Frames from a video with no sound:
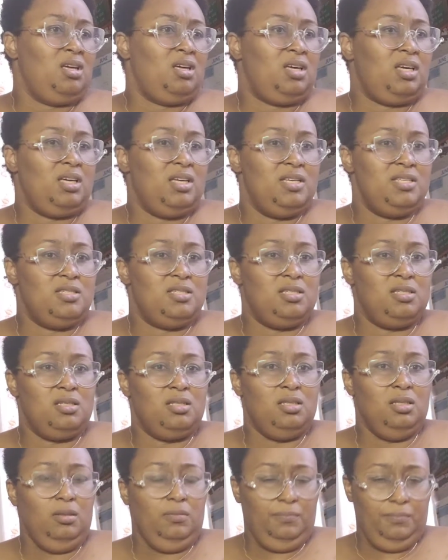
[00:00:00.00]
Because
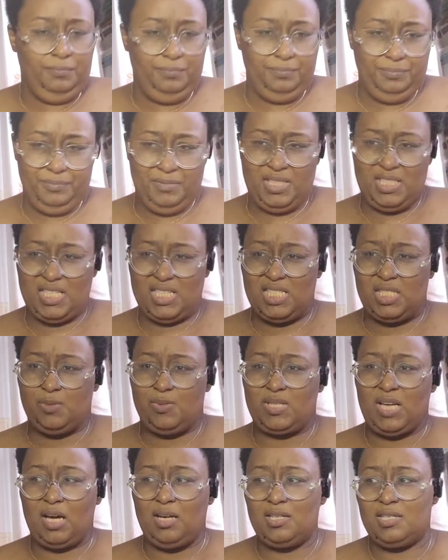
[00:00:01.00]
since it was
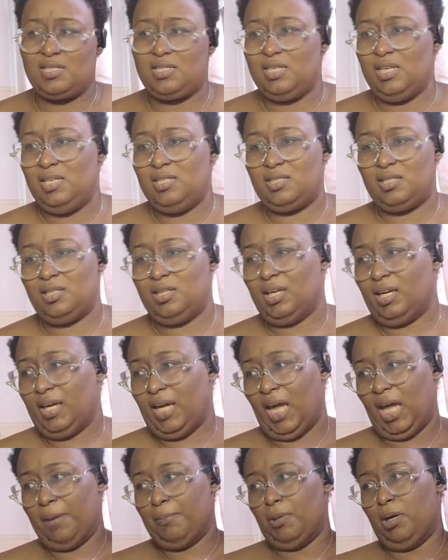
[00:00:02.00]
out of season, it
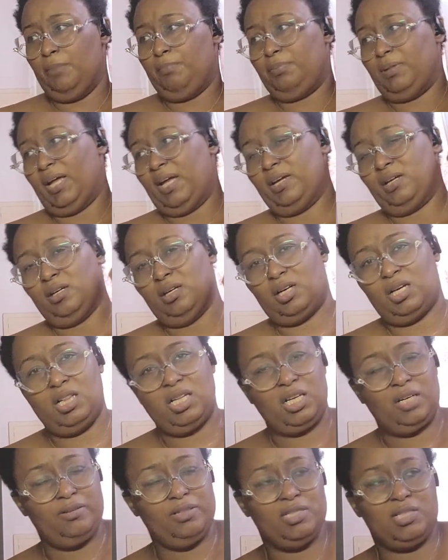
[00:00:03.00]
came up like a
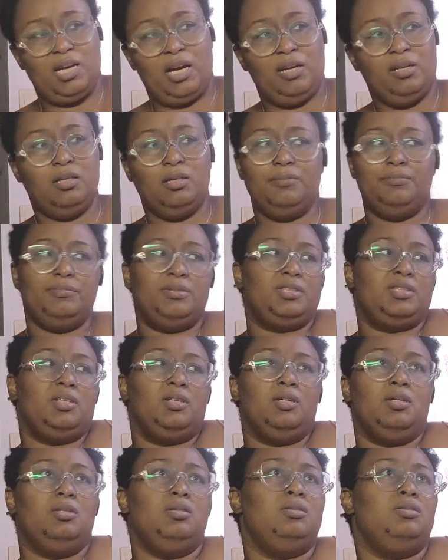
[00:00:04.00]
clearance item.
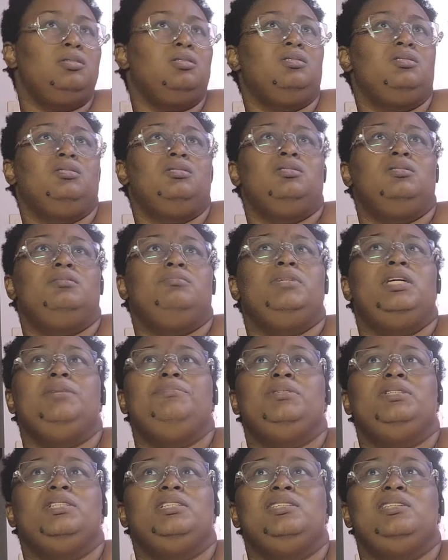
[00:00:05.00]
So
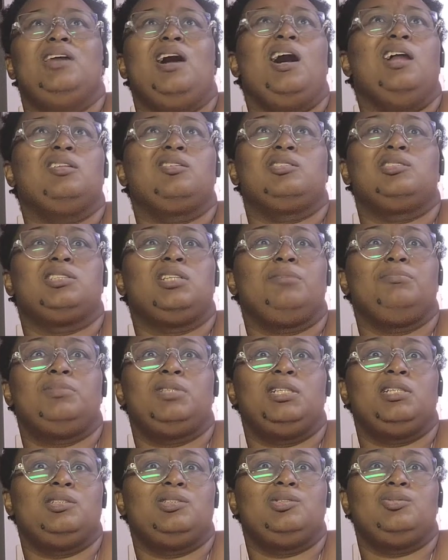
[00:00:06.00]
maybe $1
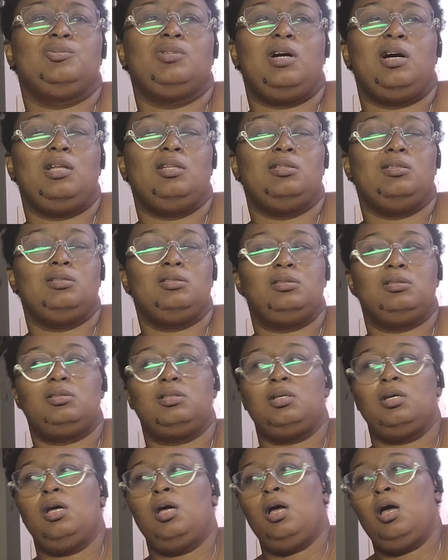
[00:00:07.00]
something,
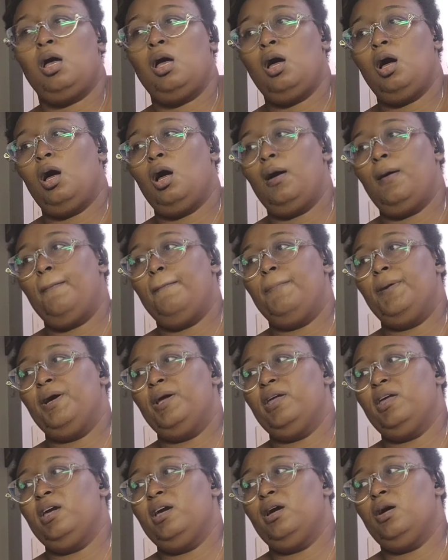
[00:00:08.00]
$2. But
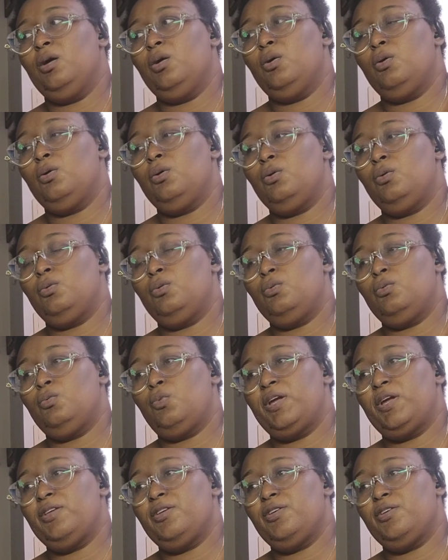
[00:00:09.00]
yeah,
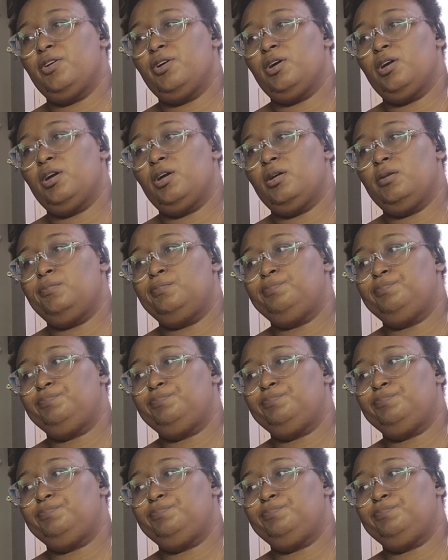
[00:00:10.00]
when you're